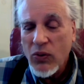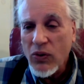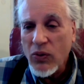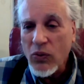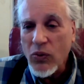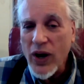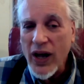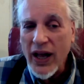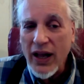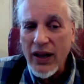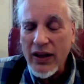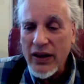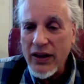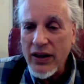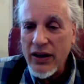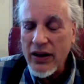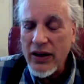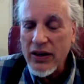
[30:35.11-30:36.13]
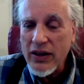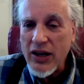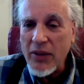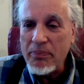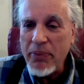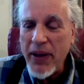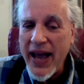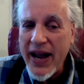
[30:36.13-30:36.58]
Well,
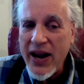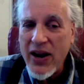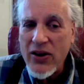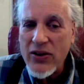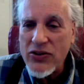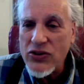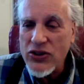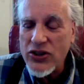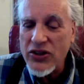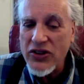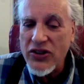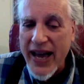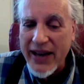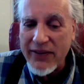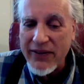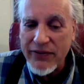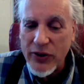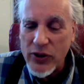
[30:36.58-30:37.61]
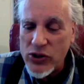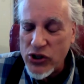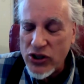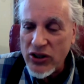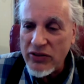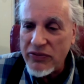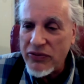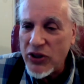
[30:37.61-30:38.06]
compared to that
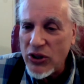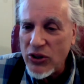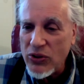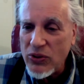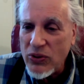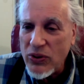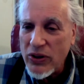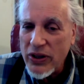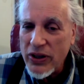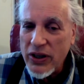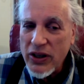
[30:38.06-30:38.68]
version of you,